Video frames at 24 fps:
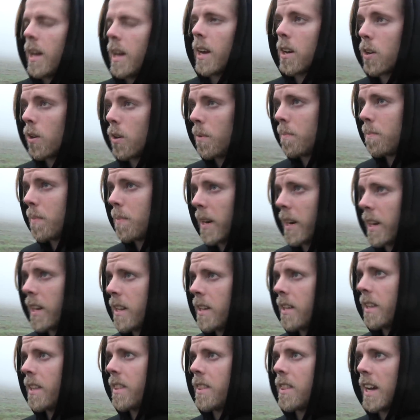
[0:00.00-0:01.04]
a
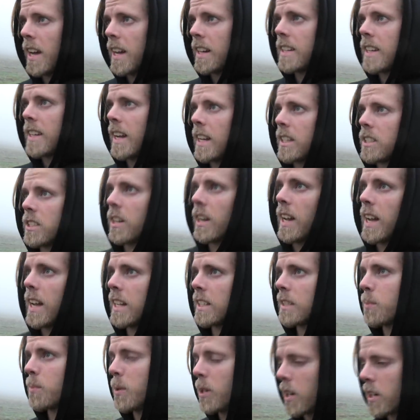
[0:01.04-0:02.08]
company that actually
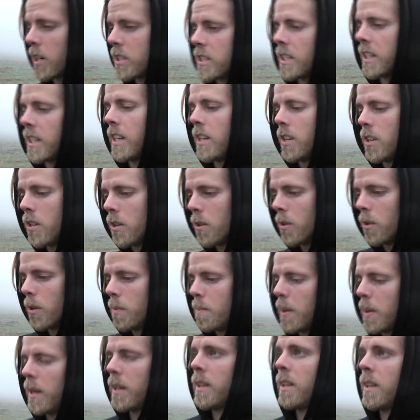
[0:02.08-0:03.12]
has production in
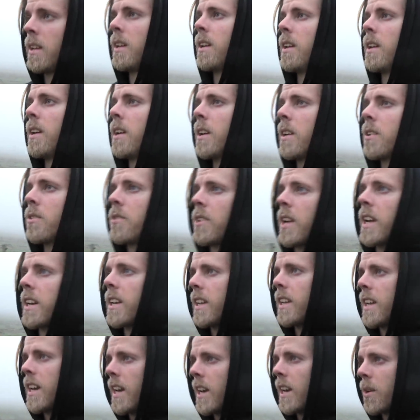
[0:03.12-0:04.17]
Europe
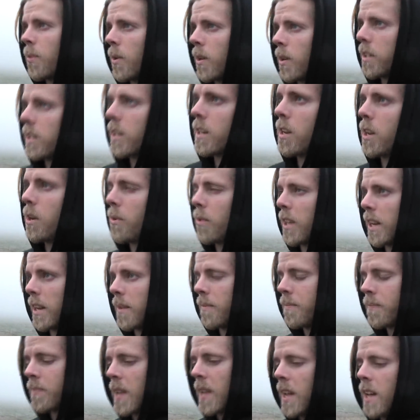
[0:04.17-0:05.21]
creating high quality
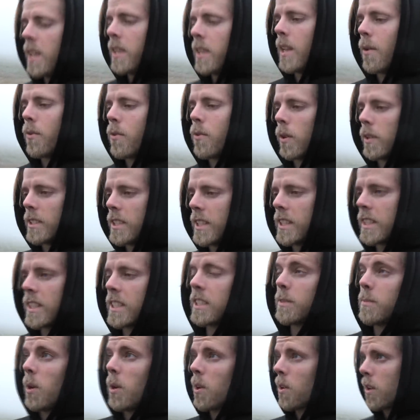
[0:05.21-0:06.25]
clothing. Now, of course, it's a
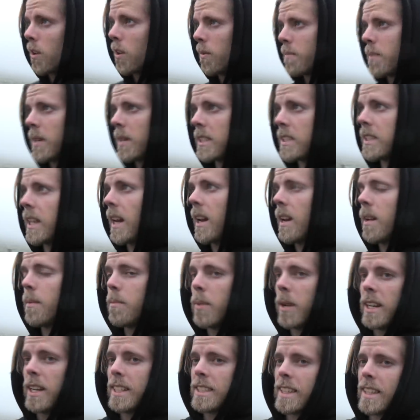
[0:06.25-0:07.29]
small company still,
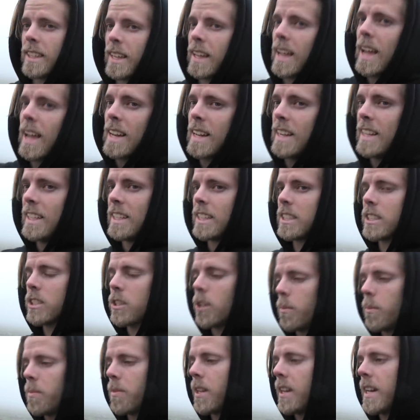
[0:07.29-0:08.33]
but it's at least
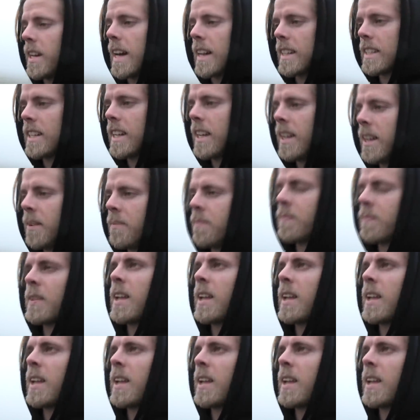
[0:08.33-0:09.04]
something that